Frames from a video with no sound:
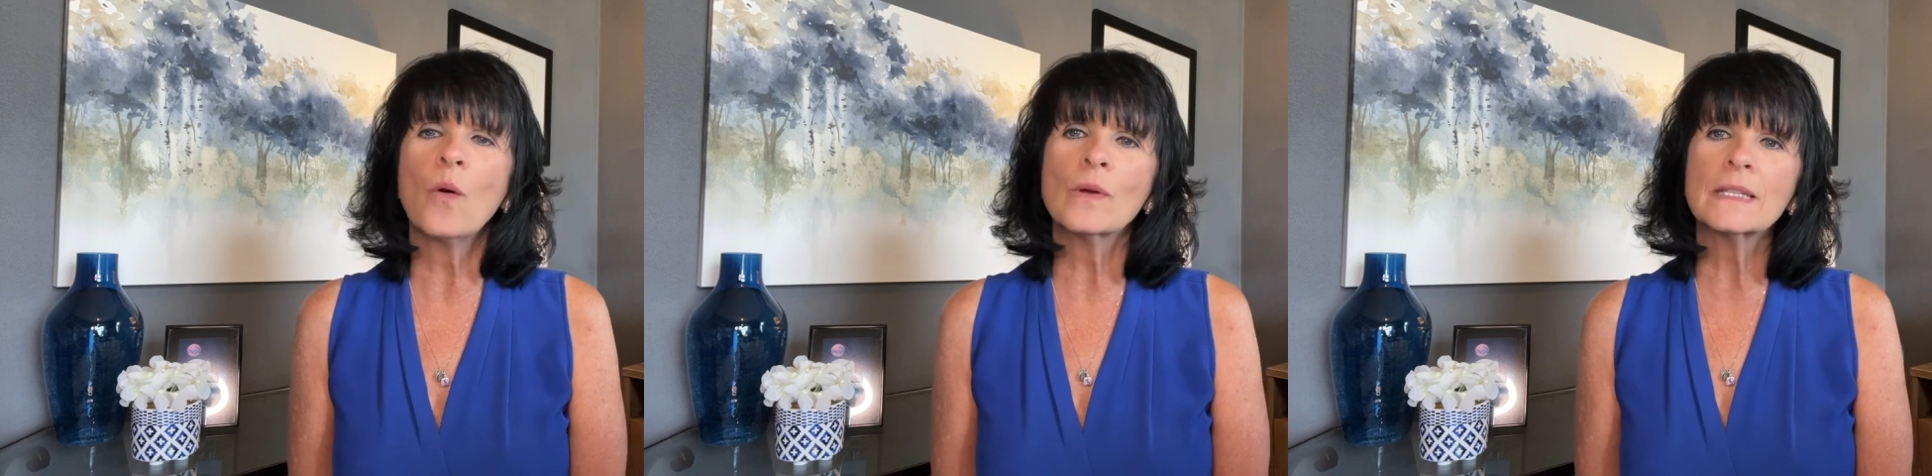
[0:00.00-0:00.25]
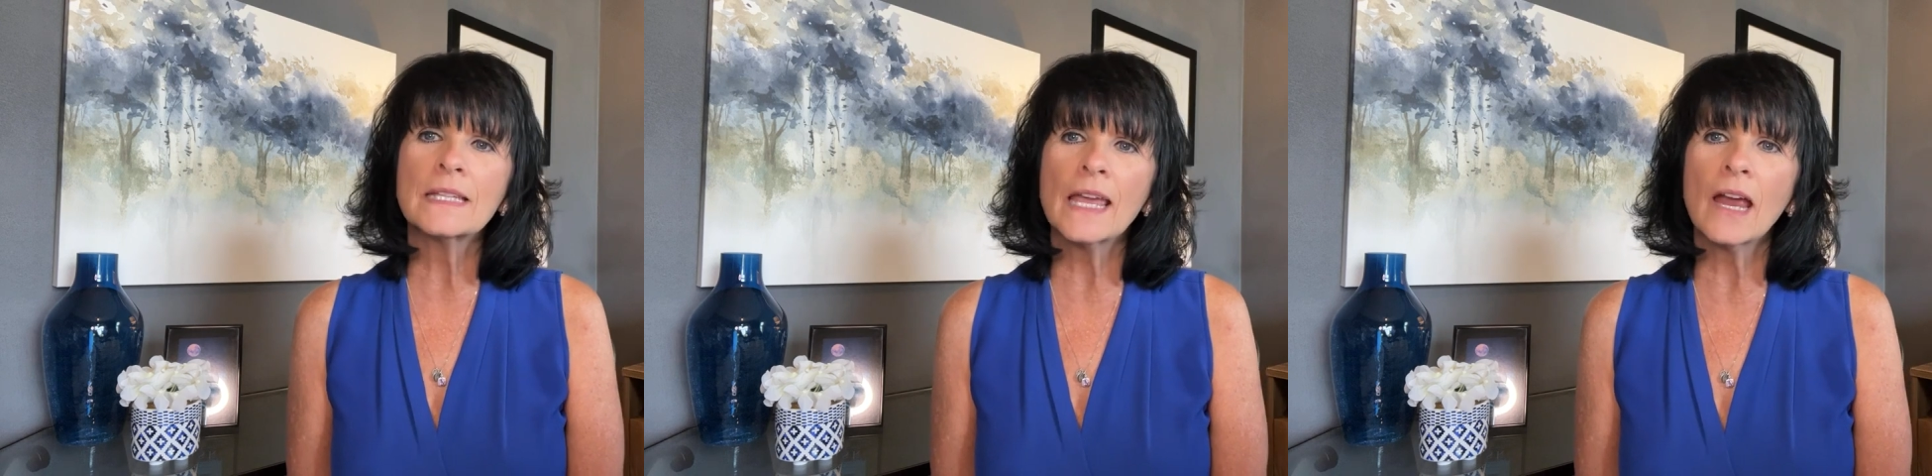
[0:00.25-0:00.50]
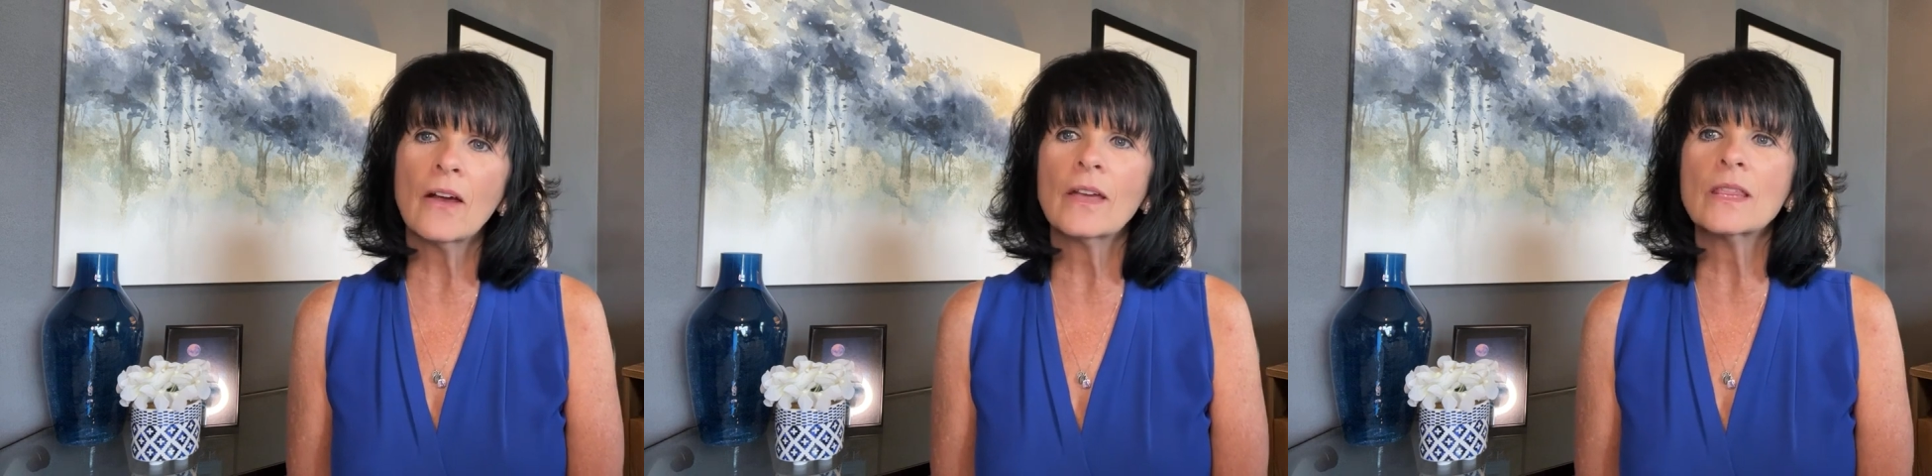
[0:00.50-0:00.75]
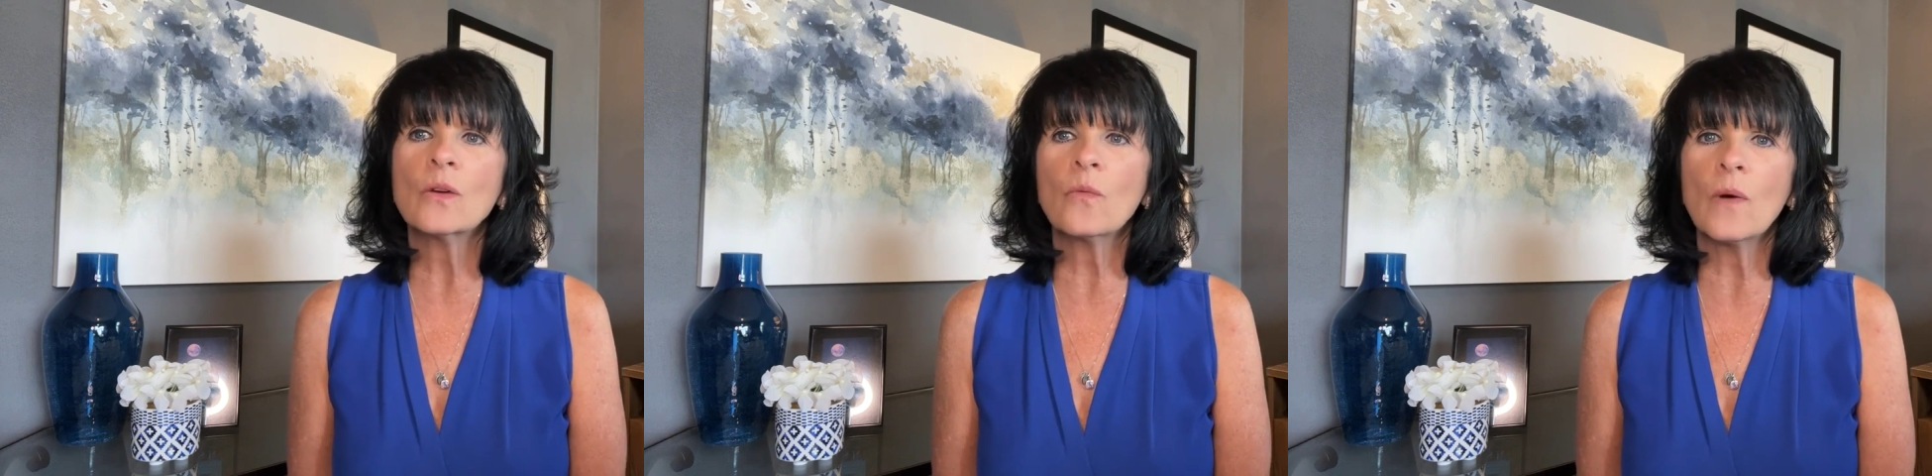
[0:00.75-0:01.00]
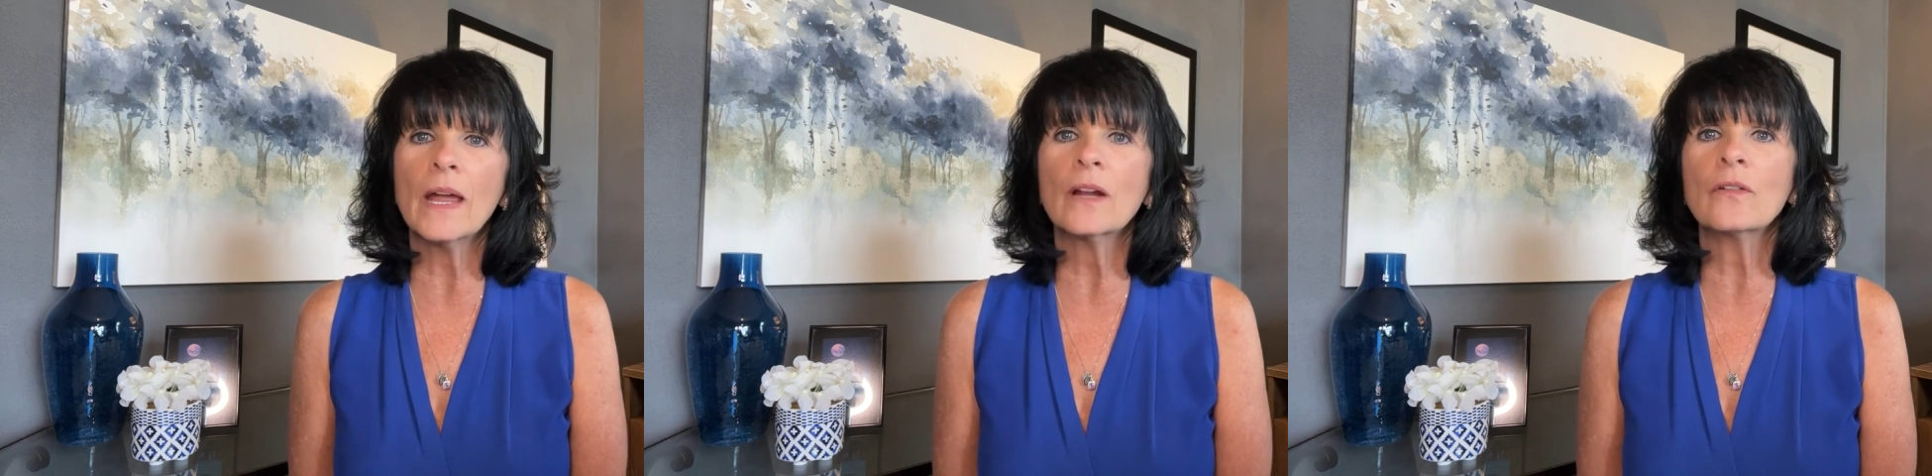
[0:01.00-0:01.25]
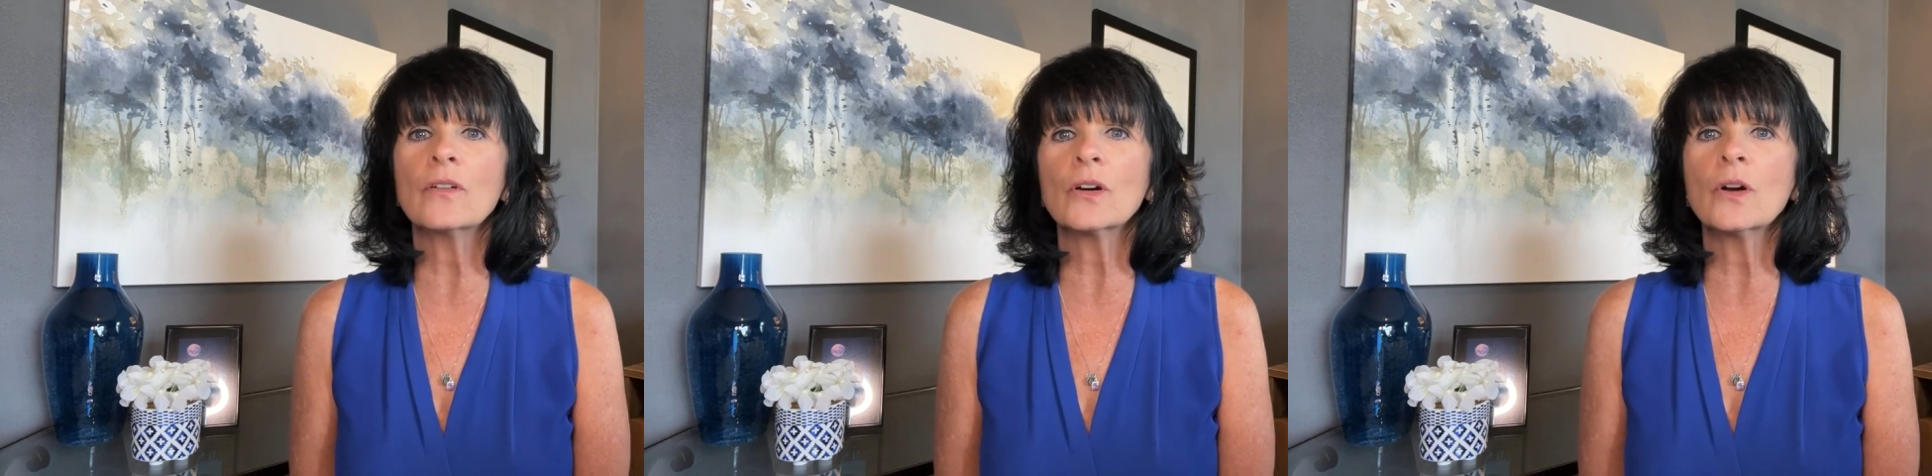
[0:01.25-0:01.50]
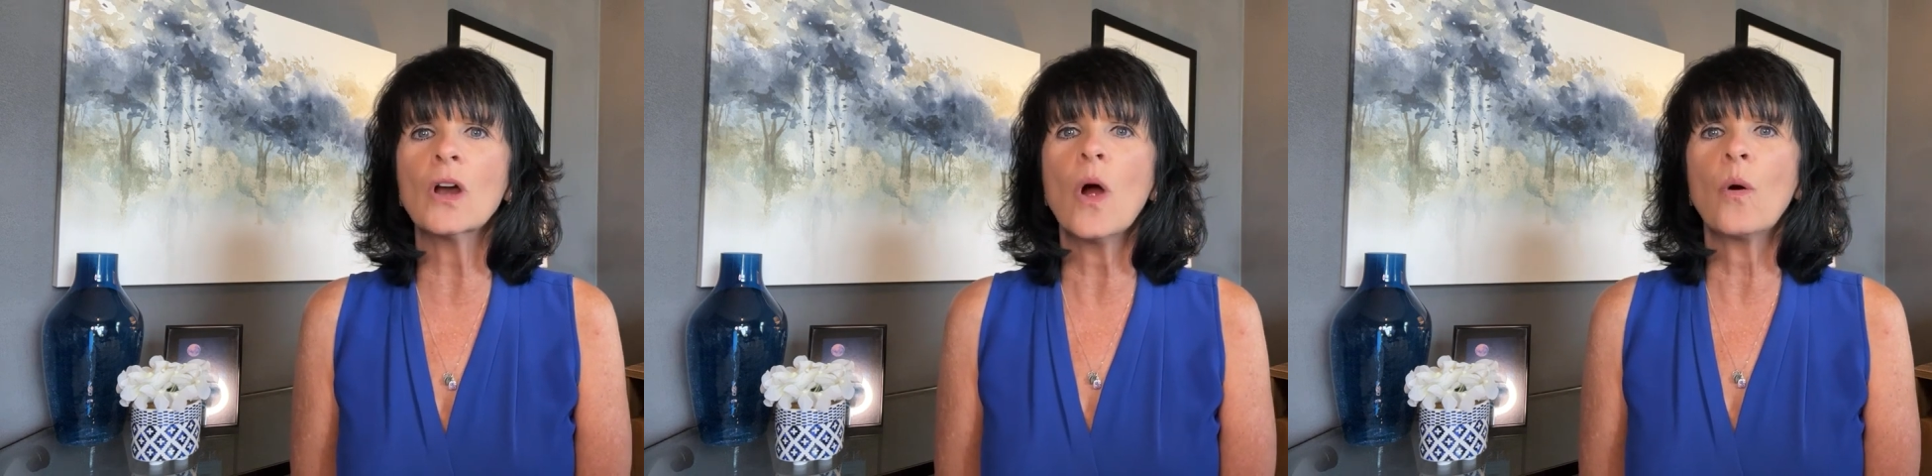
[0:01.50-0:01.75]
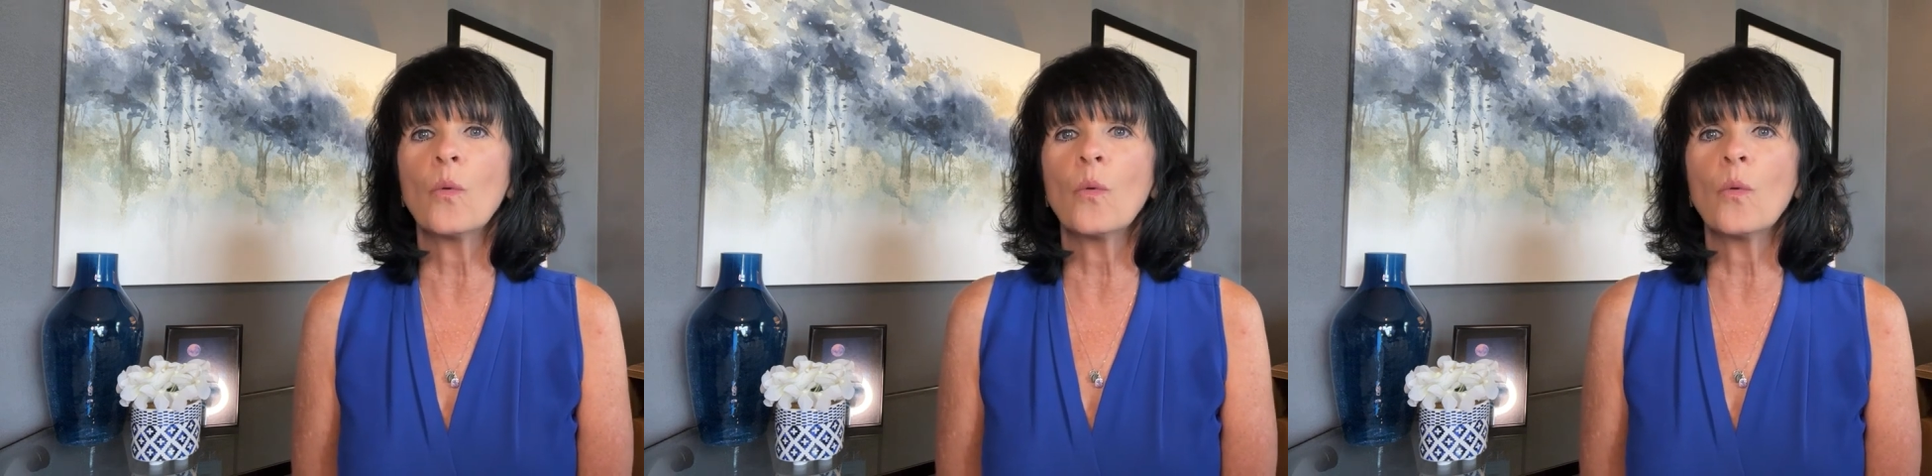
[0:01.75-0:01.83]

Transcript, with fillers: was carrying the weight of her